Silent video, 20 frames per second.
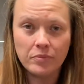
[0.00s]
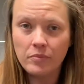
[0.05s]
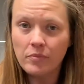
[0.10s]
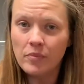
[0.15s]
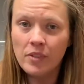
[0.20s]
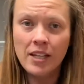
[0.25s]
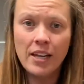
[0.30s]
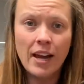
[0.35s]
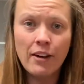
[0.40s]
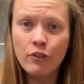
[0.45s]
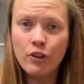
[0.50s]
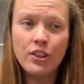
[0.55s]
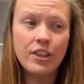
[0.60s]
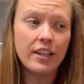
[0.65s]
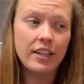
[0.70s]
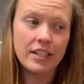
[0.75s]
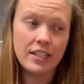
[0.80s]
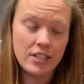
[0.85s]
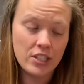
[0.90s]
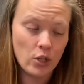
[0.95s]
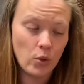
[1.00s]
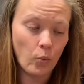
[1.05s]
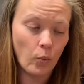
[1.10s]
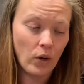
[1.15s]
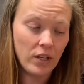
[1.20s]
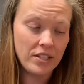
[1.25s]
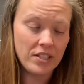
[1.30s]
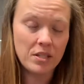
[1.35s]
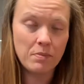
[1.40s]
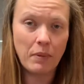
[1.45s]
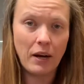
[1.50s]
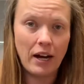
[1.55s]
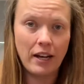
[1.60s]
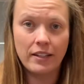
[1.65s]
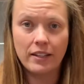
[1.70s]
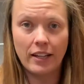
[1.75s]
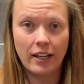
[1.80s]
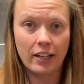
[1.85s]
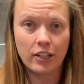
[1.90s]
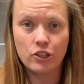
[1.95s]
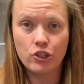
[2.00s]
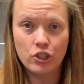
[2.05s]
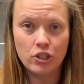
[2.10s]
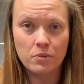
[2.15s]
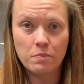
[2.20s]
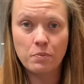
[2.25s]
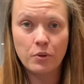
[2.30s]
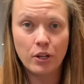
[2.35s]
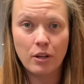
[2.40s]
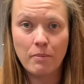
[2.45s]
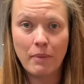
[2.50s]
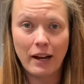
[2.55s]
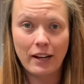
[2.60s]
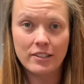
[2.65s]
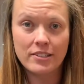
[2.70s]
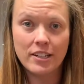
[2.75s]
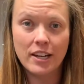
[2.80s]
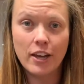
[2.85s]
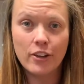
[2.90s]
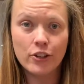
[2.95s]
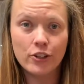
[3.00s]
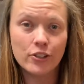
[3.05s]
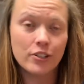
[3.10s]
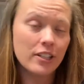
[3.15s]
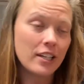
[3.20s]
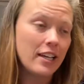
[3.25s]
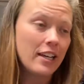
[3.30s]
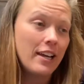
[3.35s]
everything is in one spot and I can just put it back together